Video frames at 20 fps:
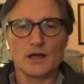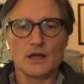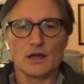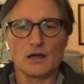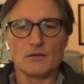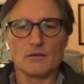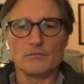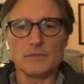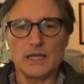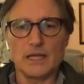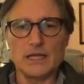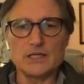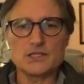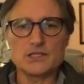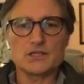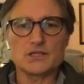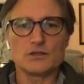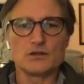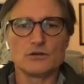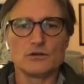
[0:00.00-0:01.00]
um,
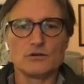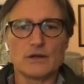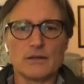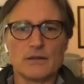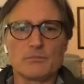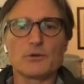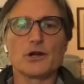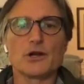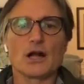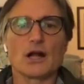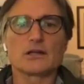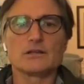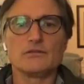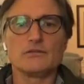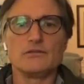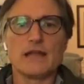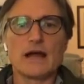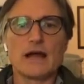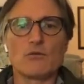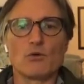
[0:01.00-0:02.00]
into a
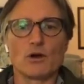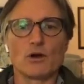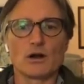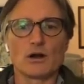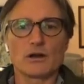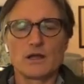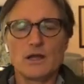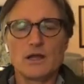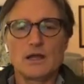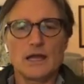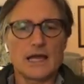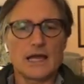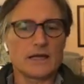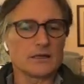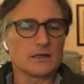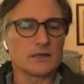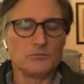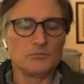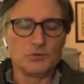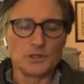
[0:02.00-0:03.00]
productive network
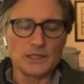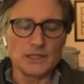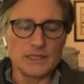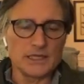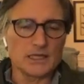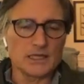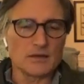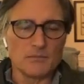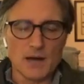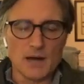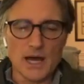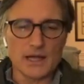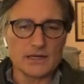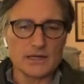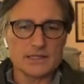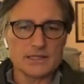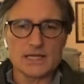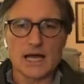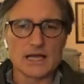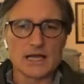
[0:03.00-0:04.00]
and completely
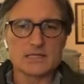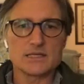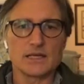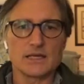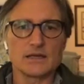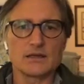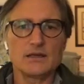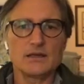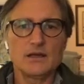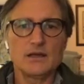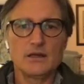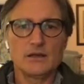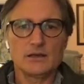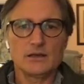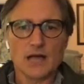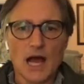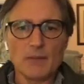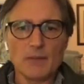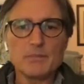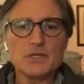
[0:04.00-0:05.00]
commoditizing
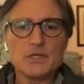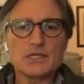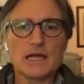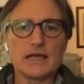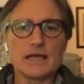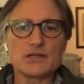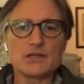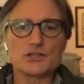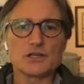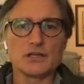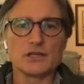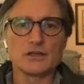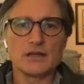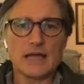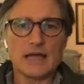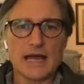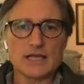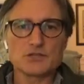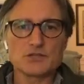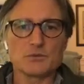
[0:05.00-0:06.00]

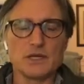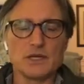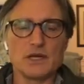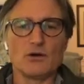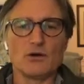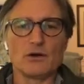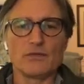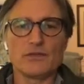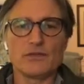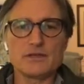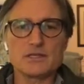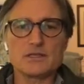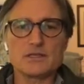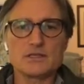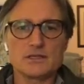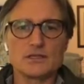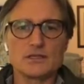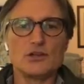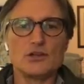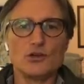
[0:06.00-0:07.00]
computation as we know it. This
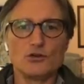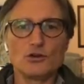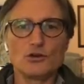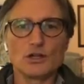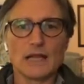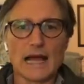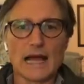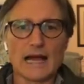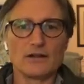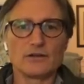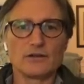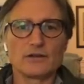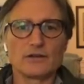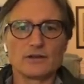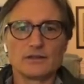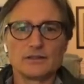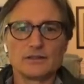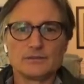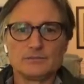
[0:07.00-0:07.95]
is the new cloud.